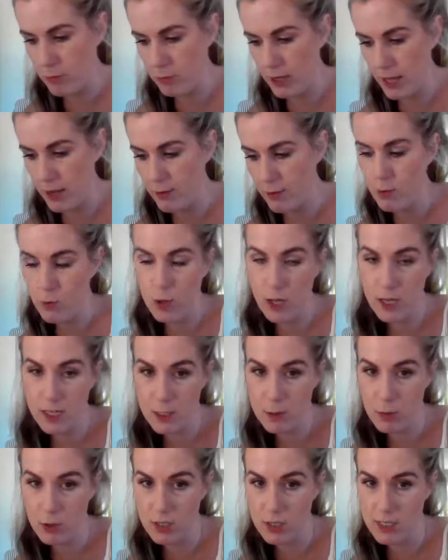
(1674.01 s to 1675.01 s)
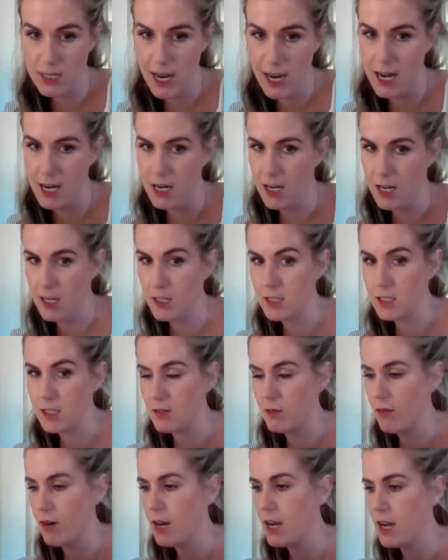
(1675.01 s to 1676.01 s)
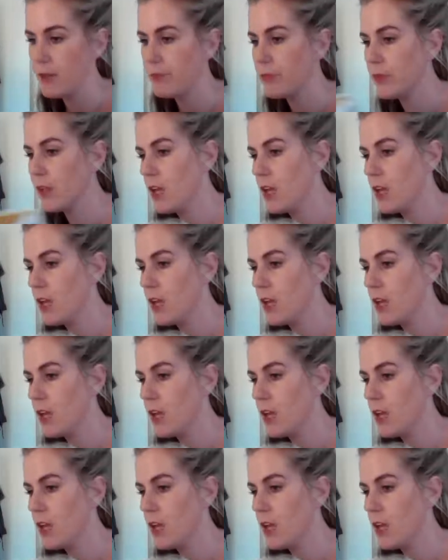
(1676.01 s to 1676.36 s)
playful, and spontaneous, right?